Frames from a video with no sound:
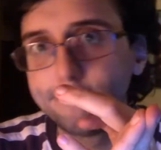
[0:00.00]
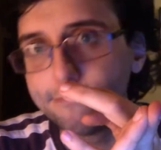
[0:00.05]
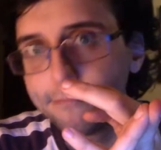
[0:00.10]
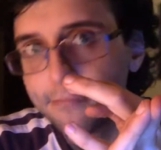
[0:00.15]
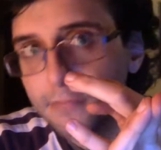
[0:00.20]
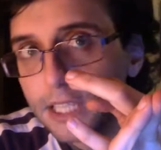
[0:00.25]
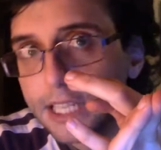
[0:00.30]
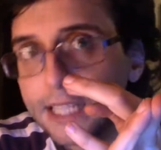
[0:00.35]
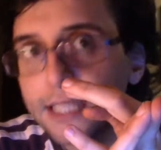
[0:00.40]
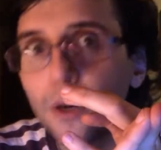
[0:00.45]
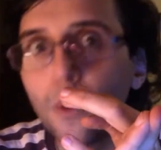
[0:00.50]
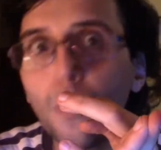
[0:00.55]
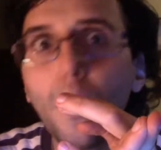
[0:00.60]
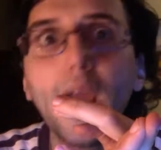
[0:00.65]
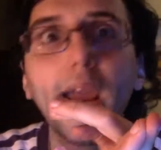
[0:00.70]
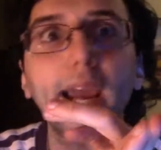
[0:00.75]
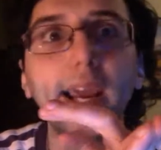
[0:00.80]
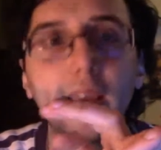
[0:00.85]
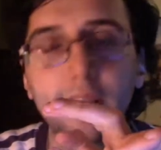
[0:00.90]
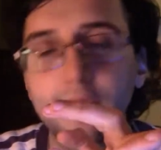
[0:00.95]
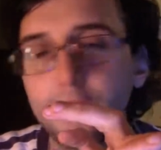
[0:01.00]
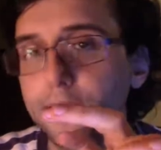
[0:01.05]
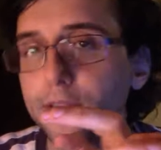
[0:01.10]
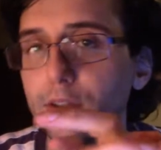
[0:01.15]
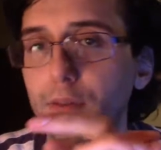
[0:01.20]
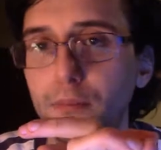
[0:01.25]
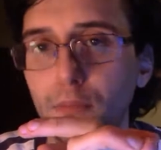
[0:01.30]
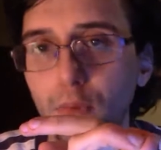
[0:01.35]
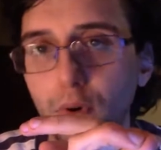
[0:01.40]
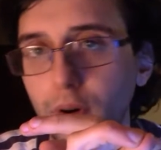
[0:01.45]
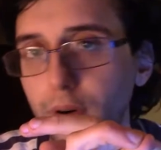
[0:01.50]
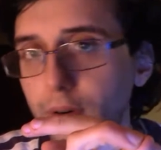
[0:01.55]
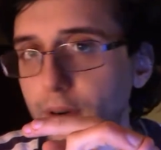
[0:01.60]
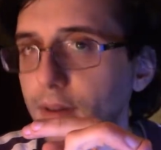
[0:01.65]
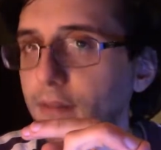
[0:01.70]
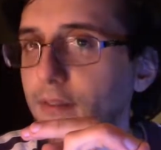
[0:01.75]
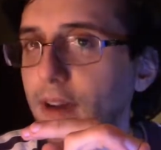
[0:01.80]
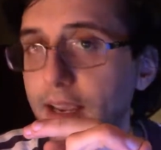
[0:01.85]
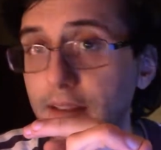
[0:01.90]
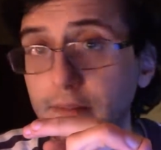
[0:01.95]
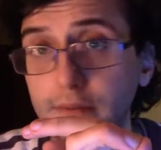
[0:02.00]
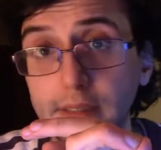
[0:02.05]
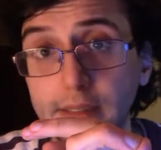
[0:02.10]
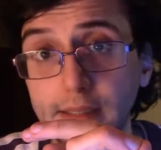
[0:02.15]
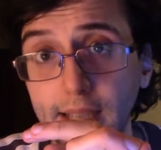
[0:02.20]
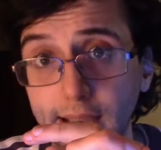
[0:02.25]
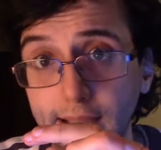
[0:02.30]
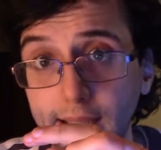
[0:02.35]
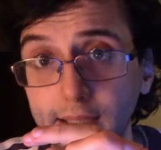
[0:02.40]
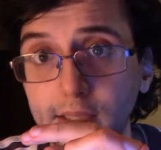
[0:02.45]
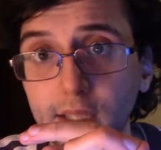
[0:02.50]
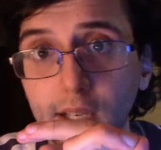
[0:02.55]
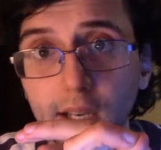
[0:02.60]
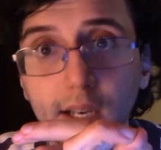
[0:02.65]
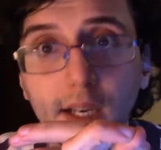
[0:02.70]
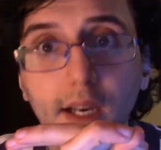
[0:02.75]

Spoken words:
in a way I think they're more than like dead?